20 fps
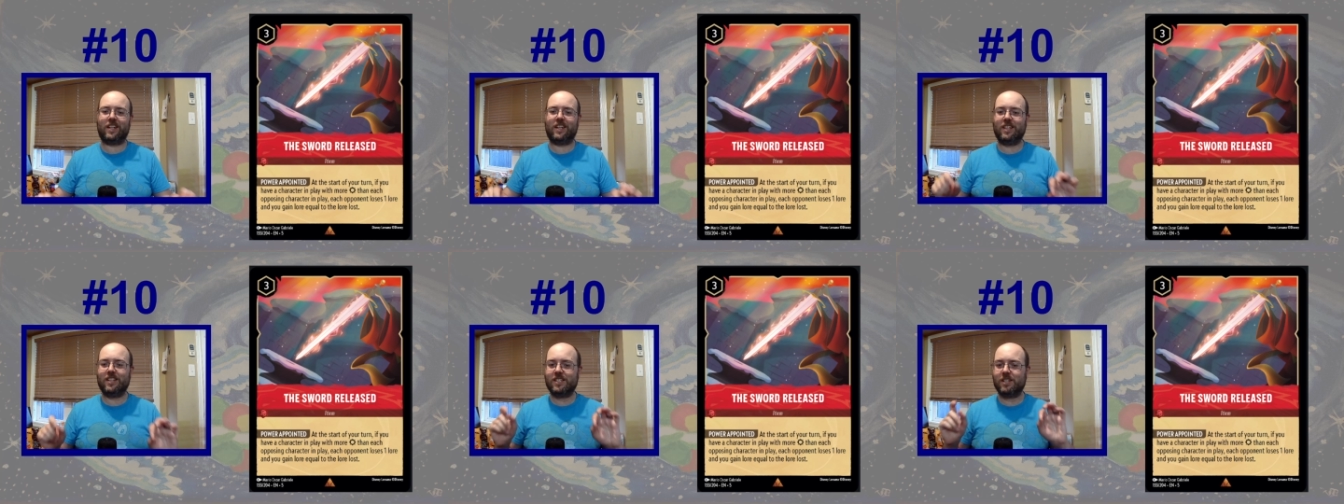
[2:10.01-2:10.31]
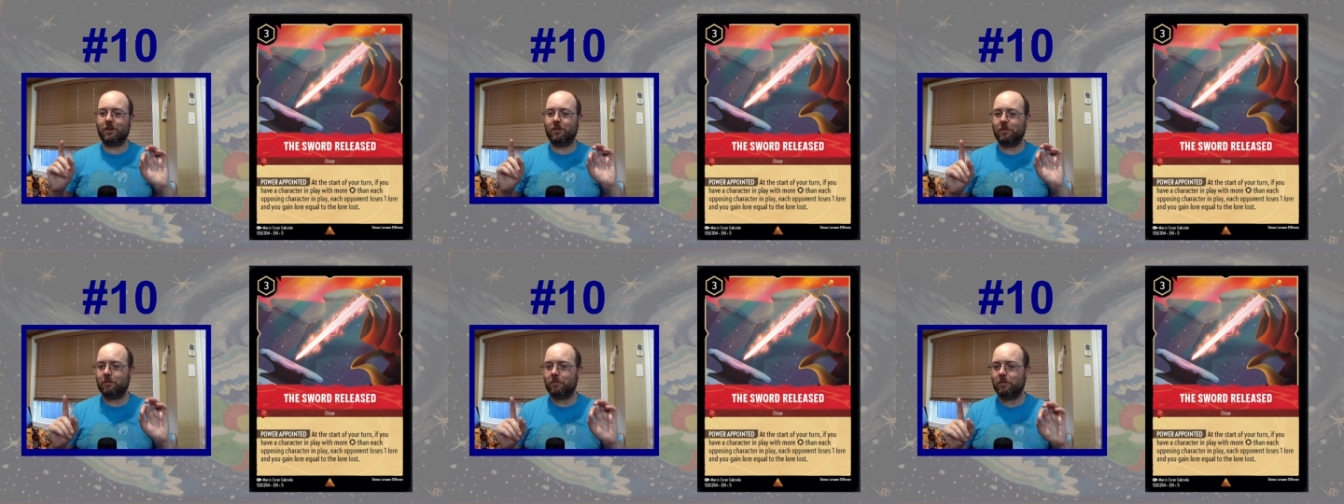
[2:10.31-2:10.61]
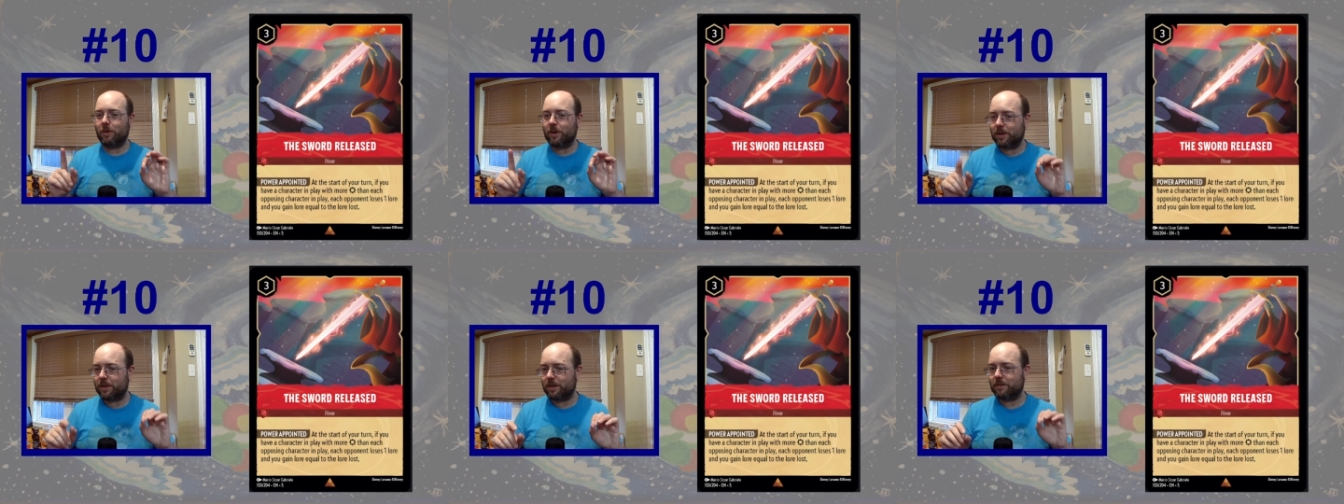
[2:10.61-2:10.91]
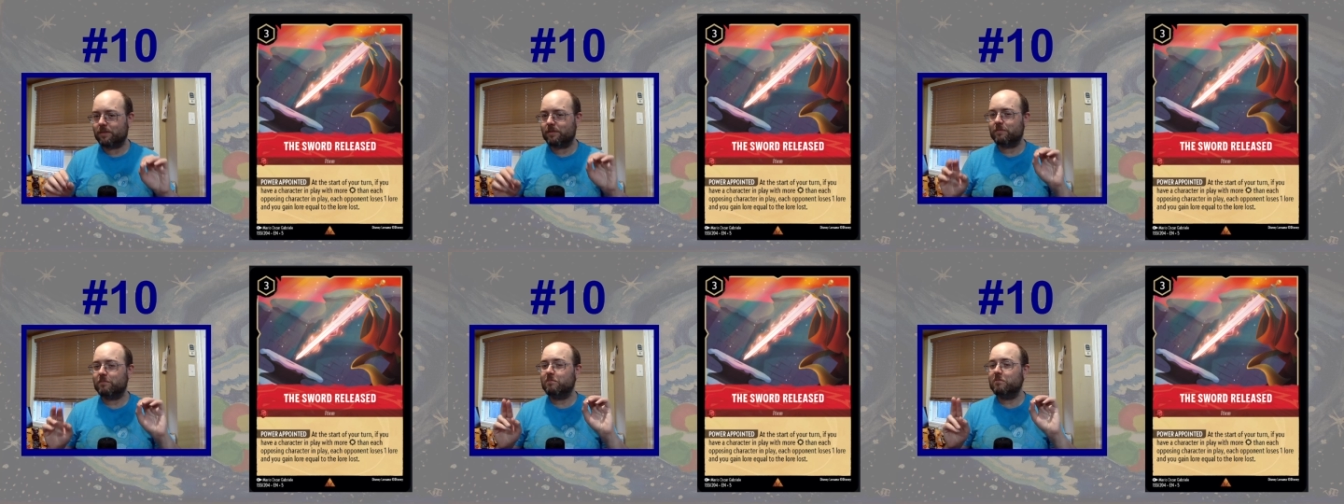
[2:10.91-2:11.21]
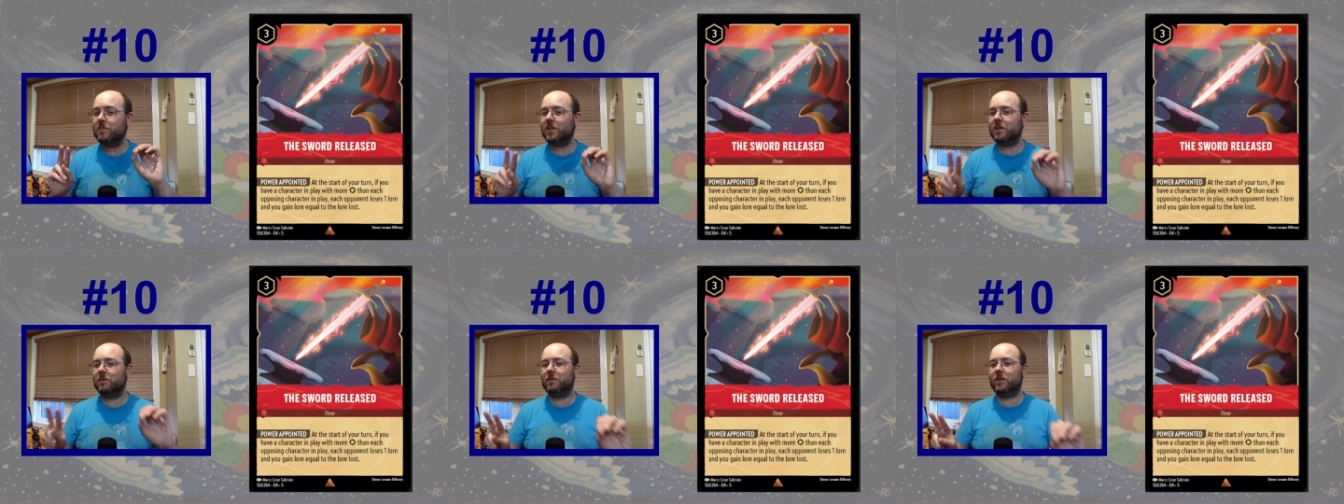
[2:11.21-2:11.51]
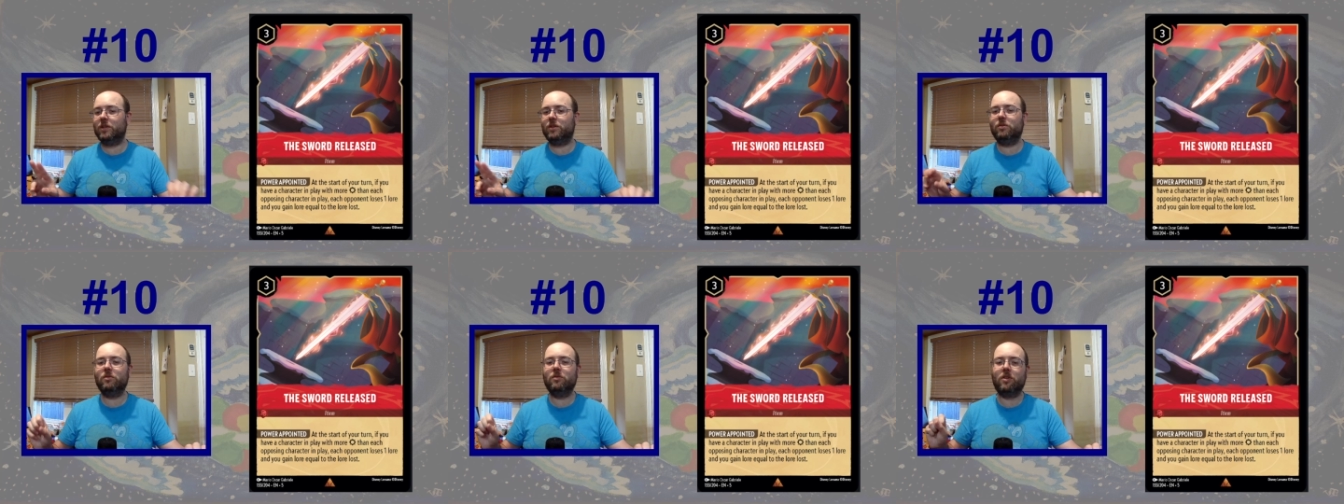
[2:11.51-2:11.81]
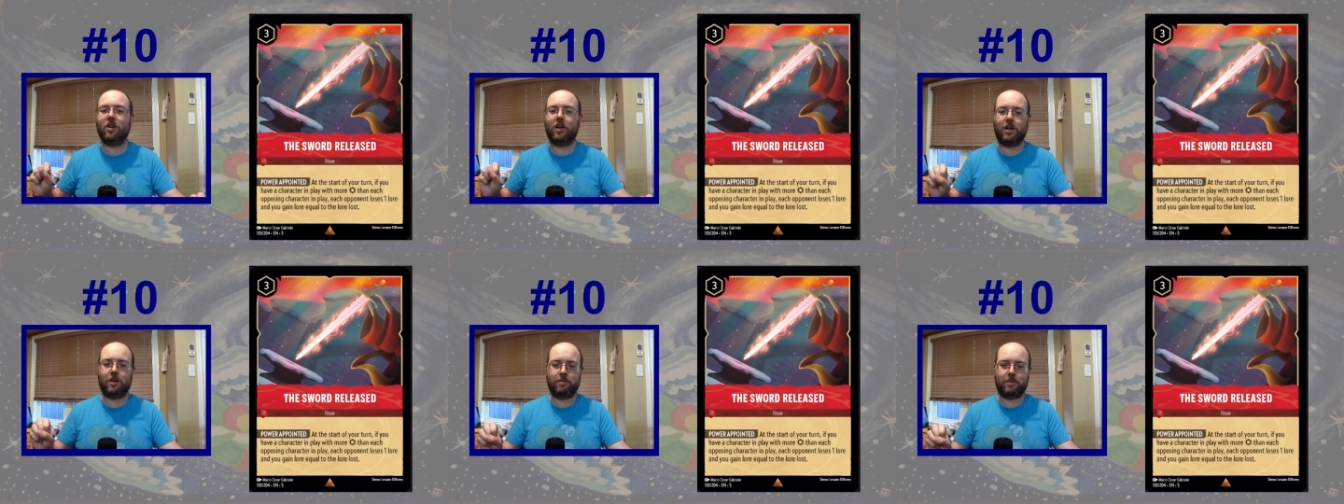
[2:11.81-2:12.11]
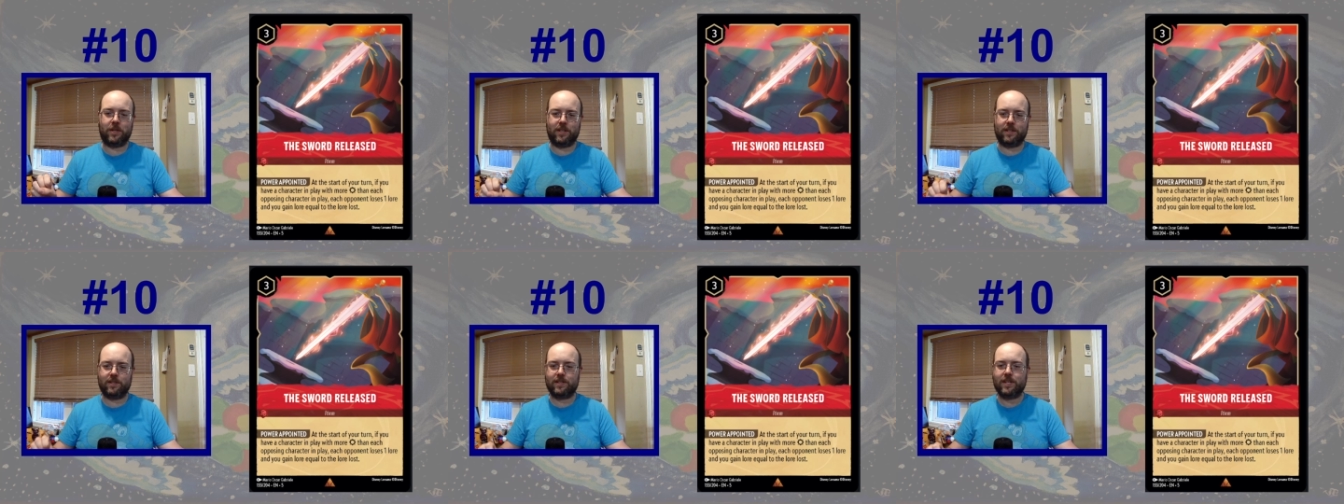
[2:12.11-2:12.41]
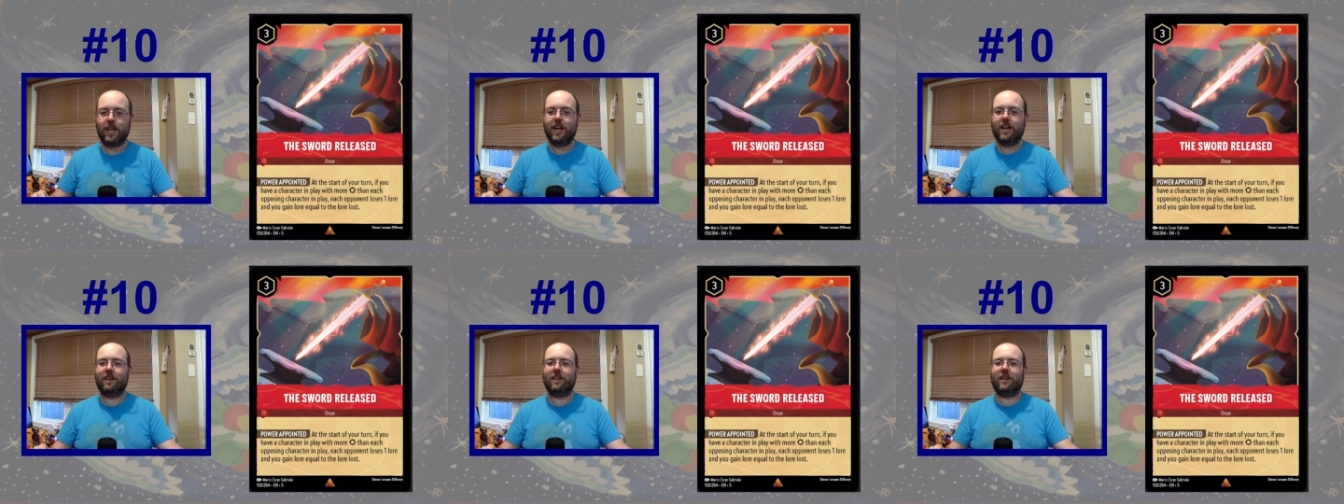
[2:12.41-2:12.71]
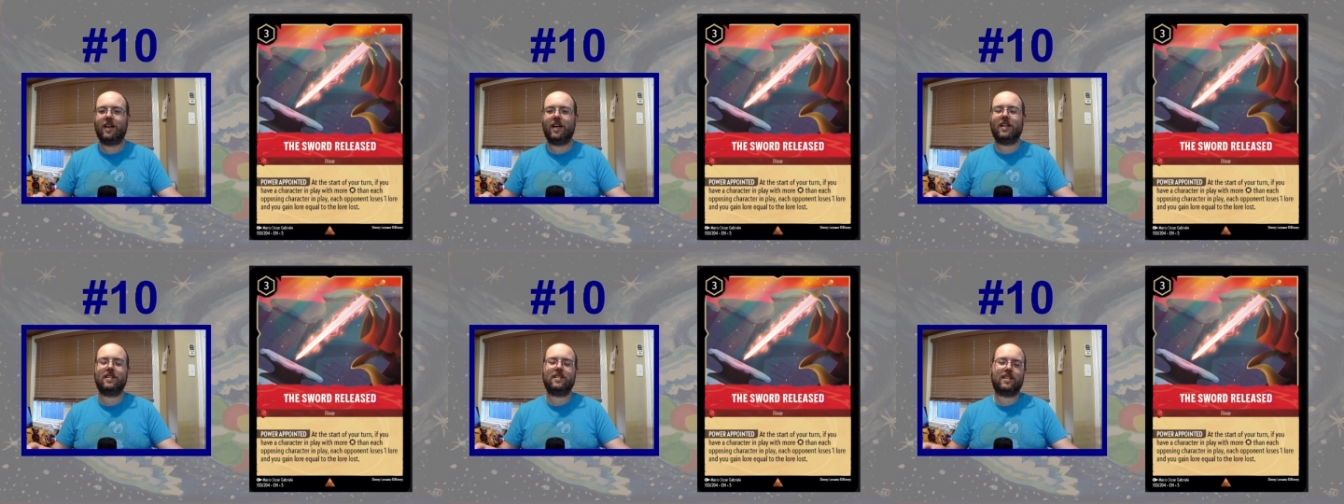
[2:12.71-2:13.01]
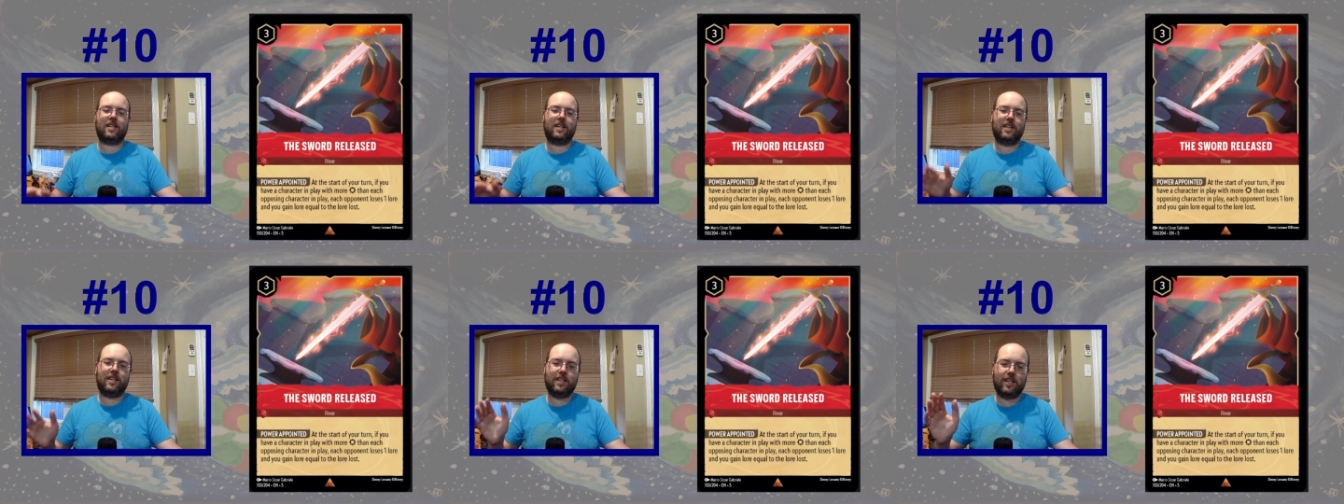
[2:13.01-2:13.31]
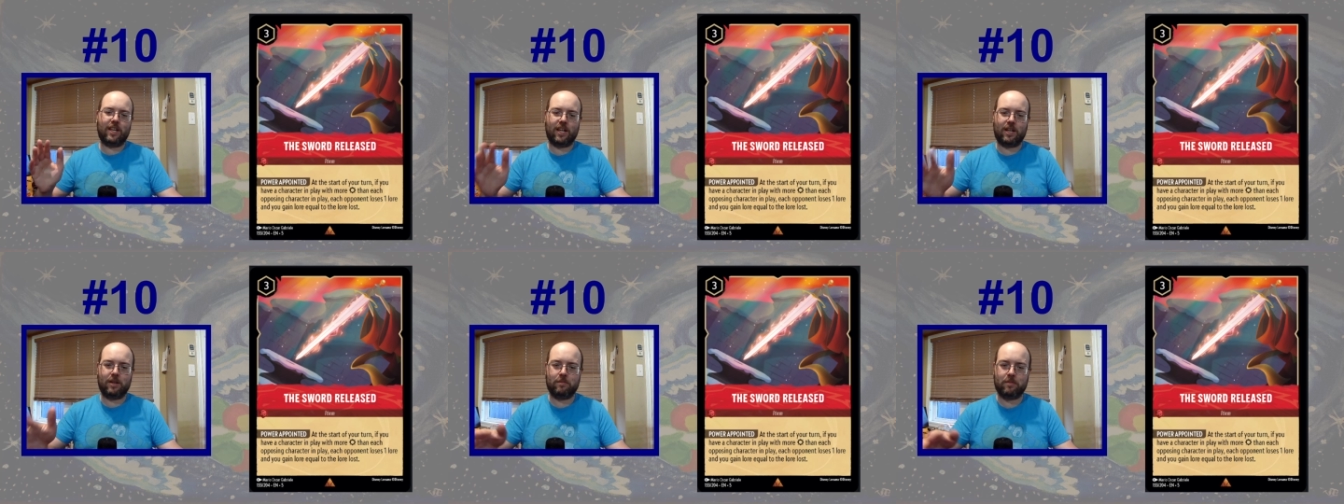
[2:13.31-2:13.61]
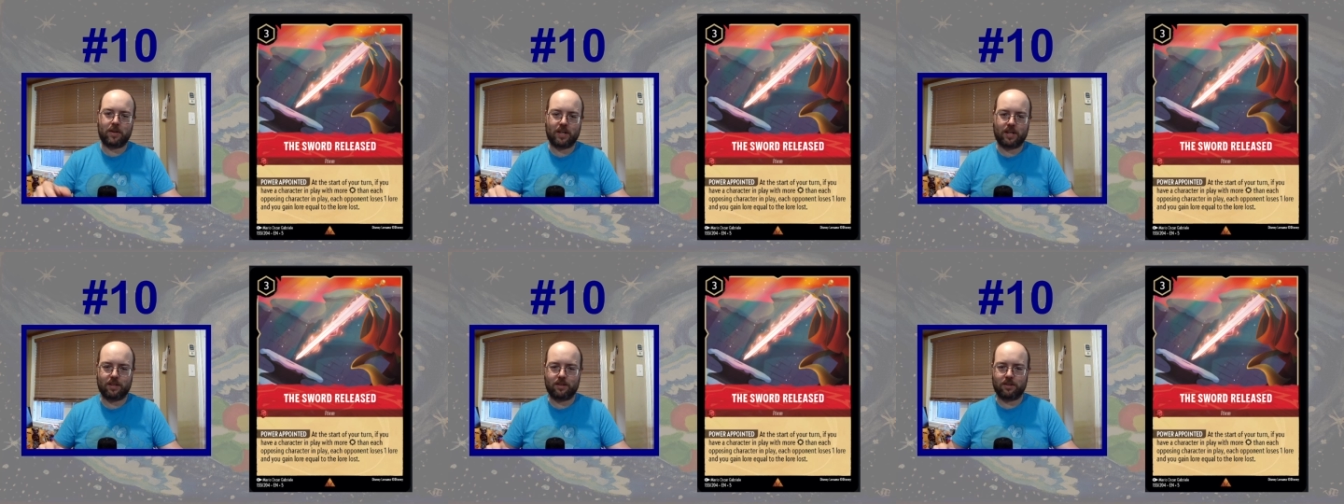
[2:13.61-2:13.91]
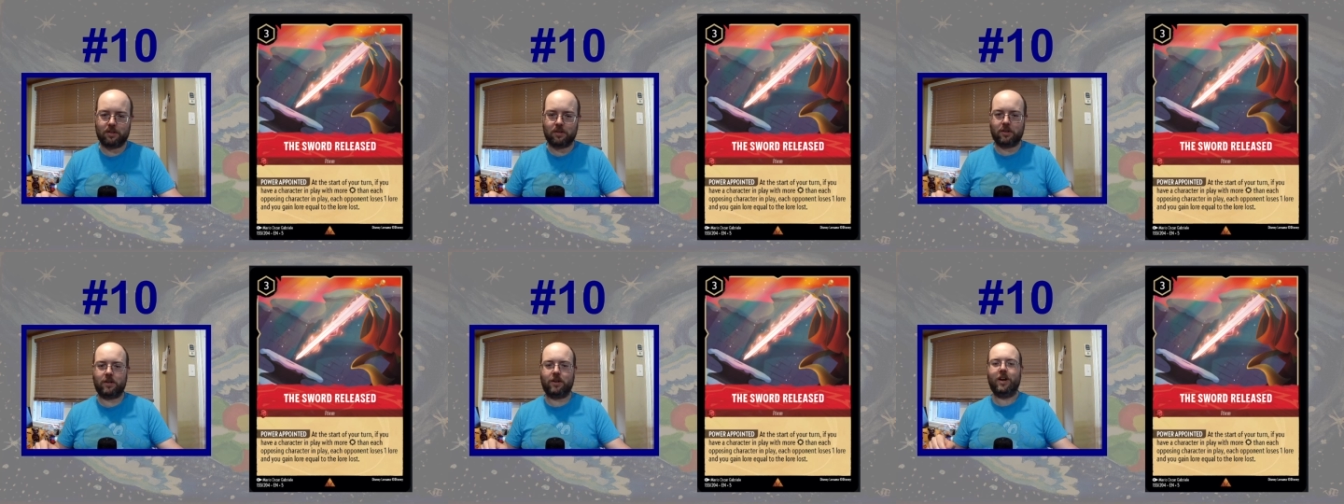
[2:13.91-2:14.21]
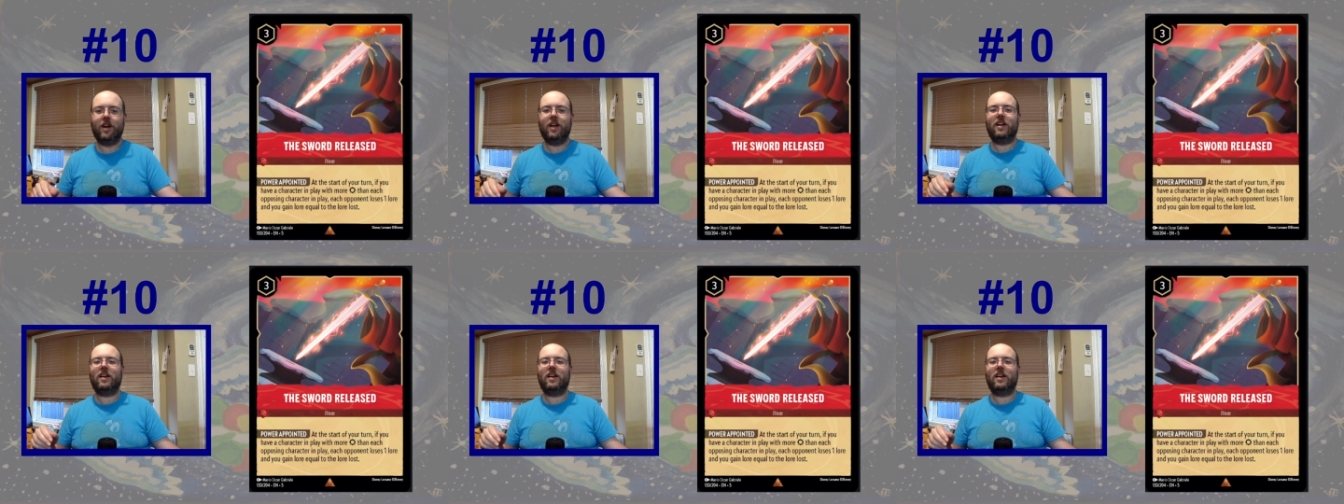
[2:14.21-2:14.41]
It's a 1 of maybe 2 copies as a game ender,